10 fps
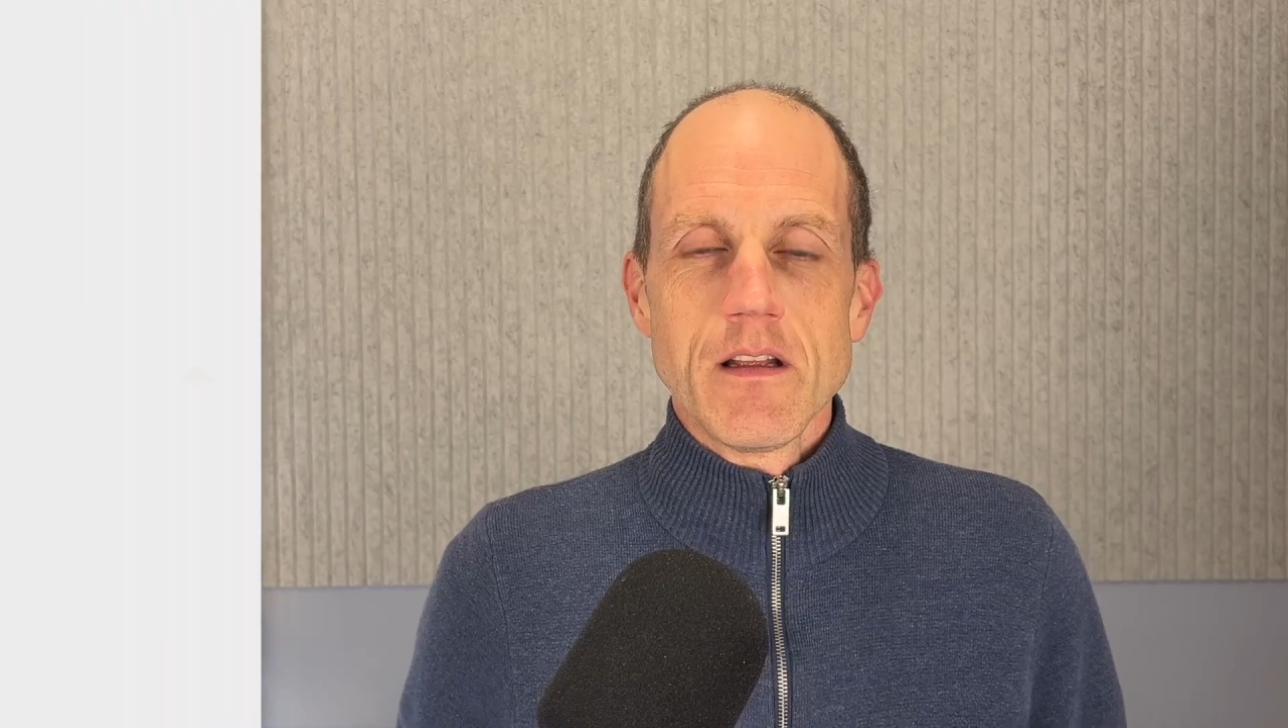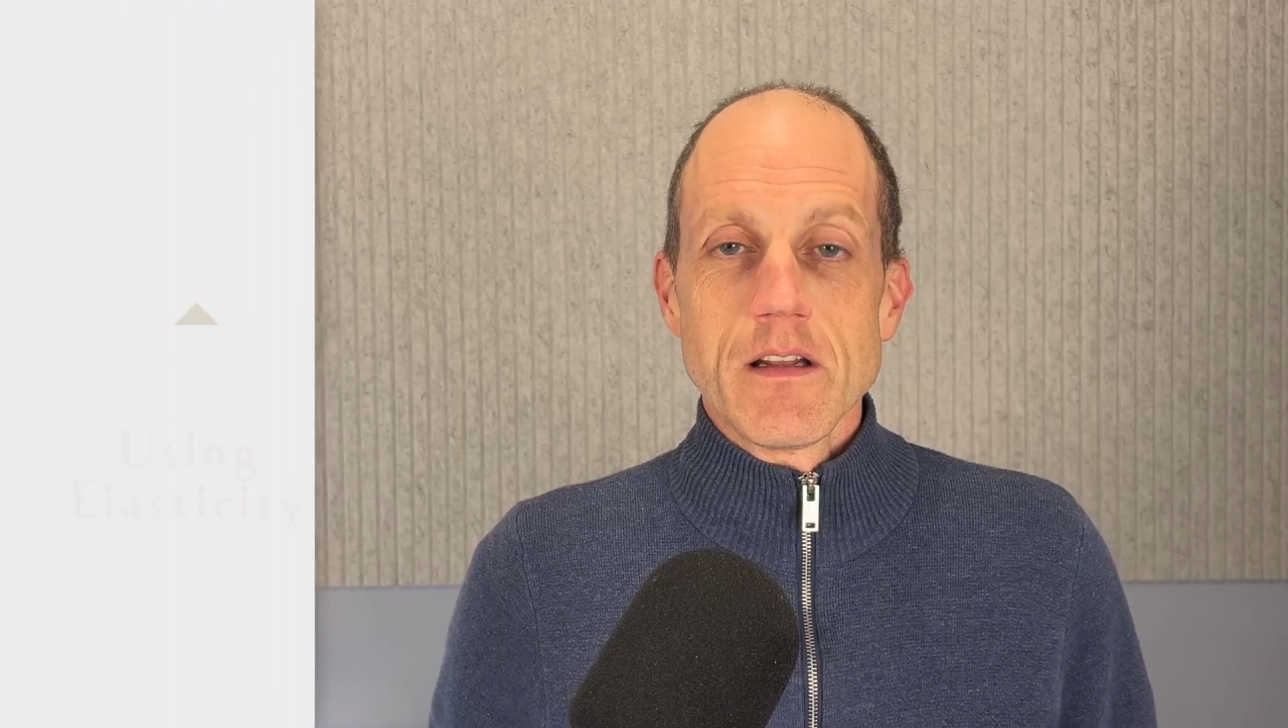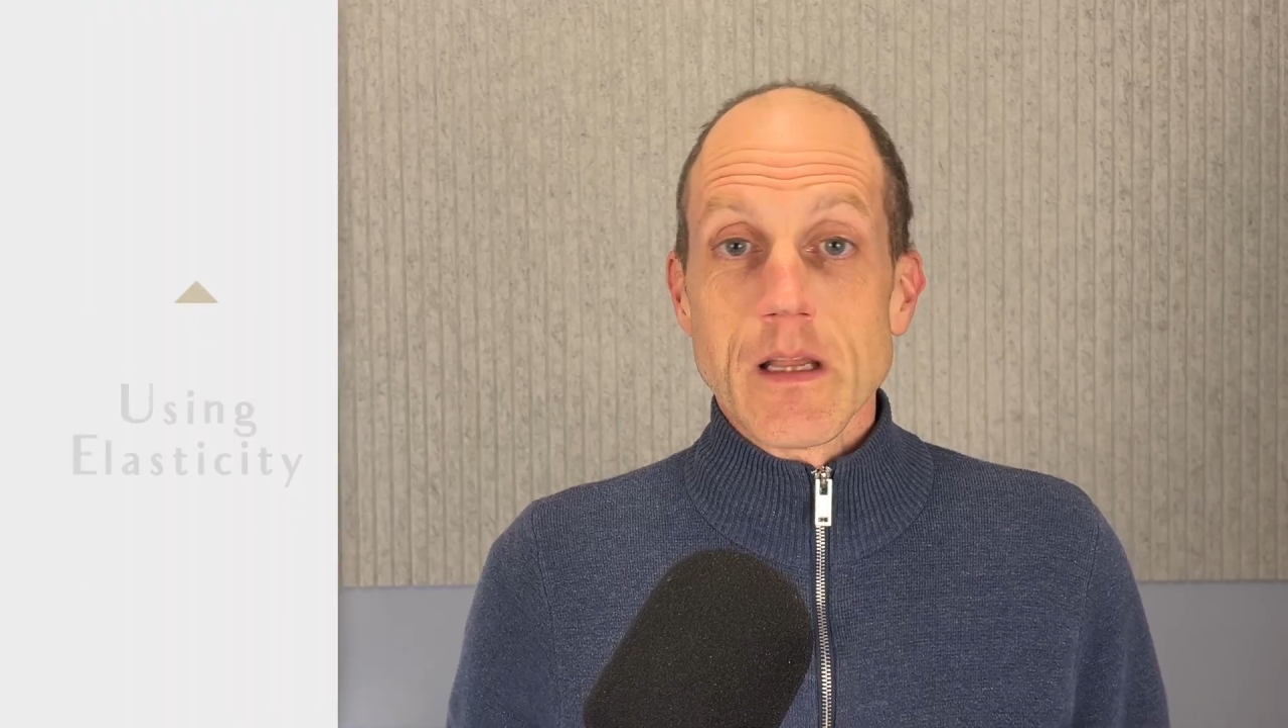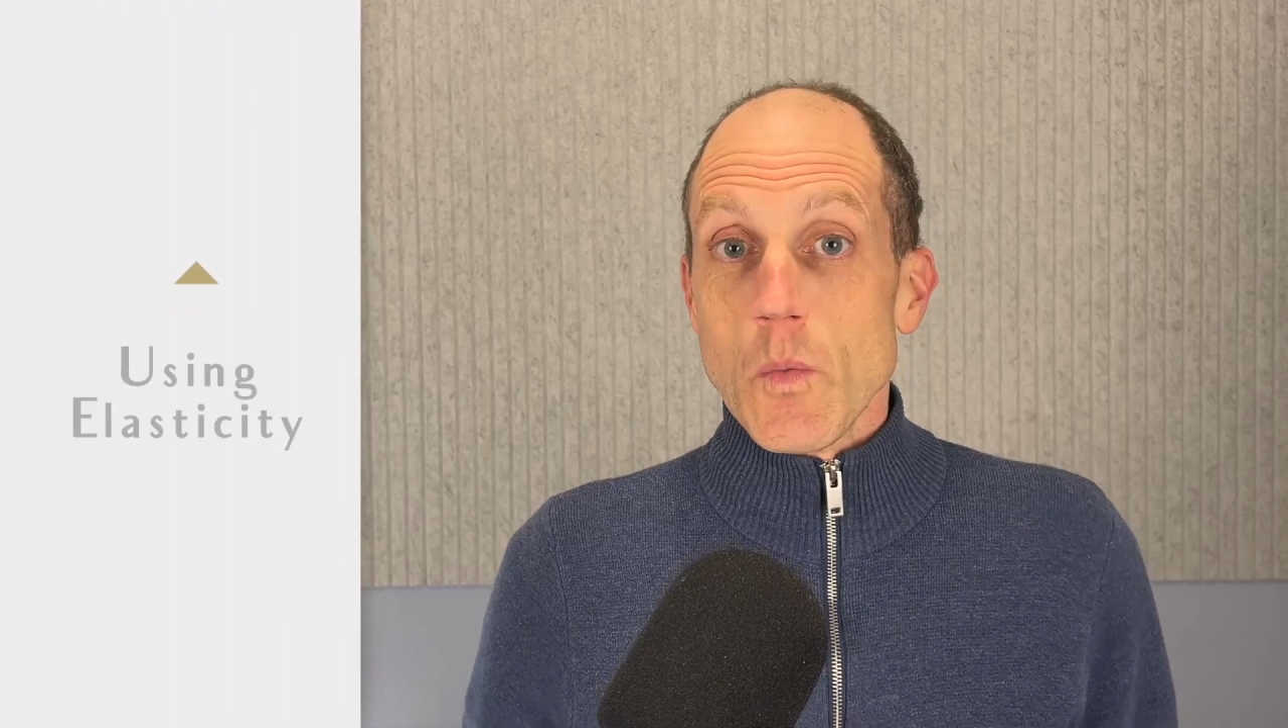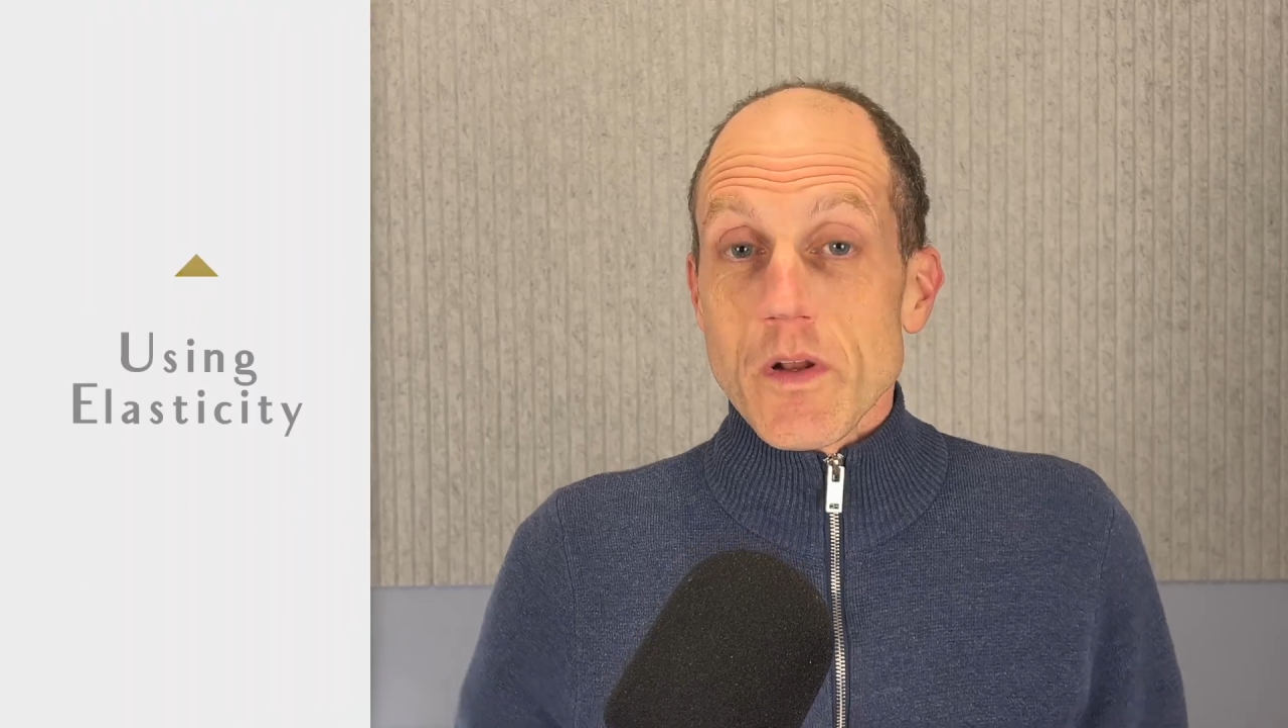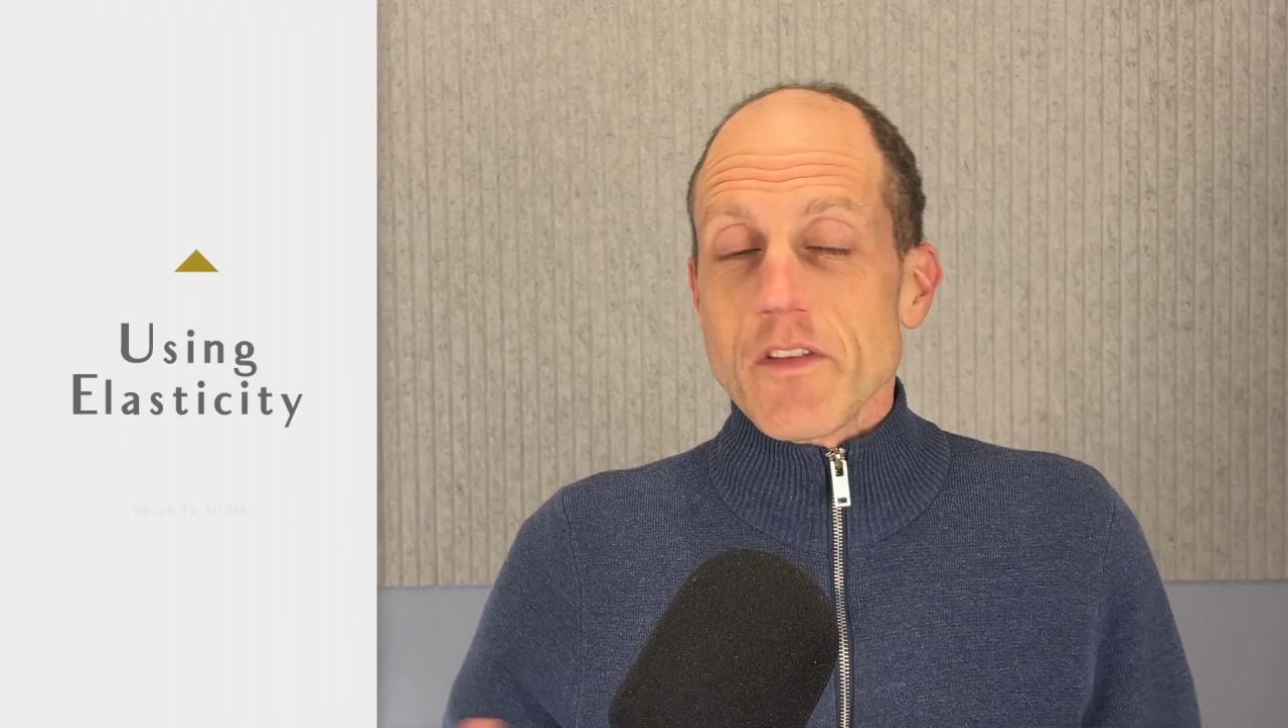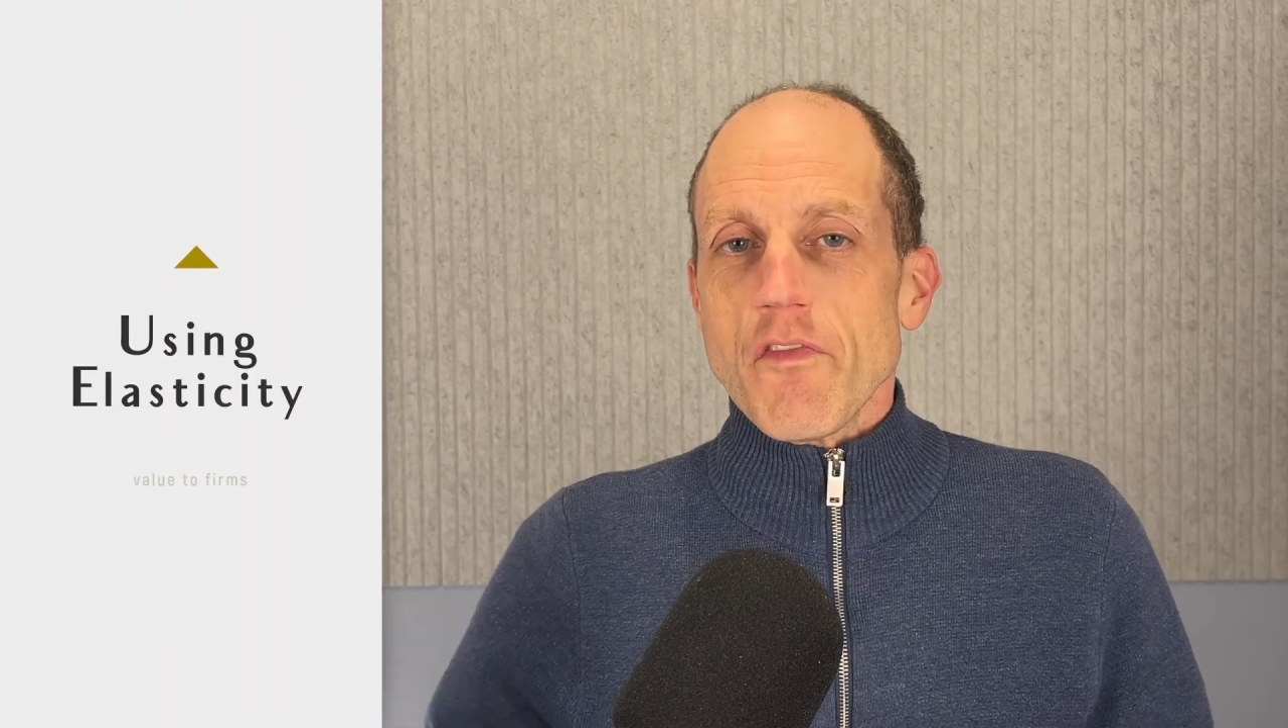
Now, what is the